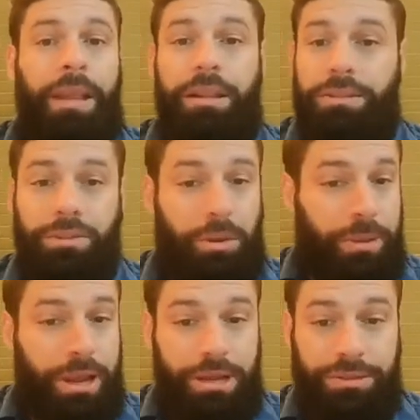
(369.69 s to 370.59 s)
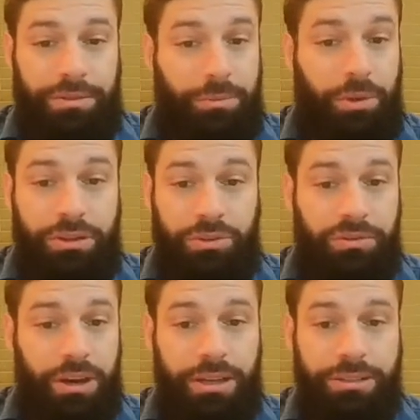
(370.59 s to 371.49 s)
Stop me, guys, if I'm going too
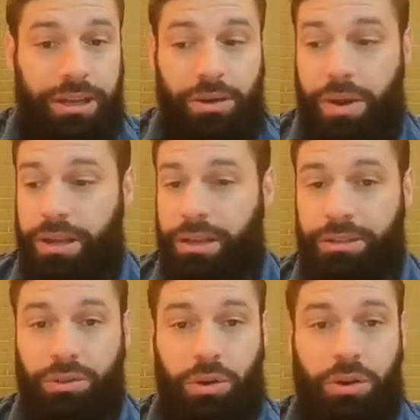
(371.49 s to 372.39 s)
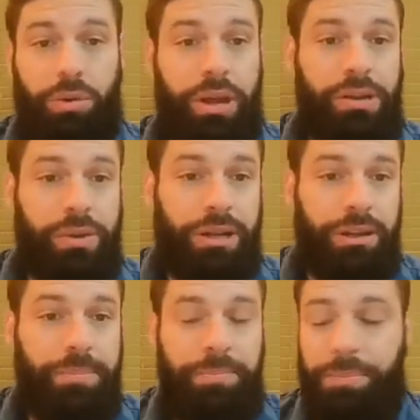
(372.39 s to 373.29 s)
fast. I know I talk quite quickly,
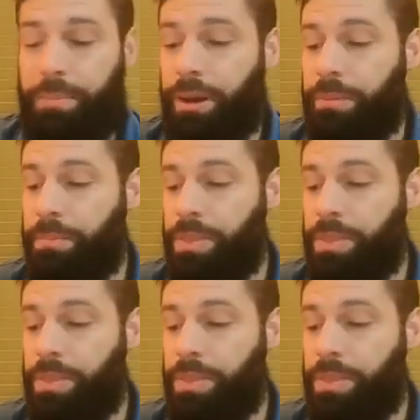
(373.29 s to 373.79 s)
but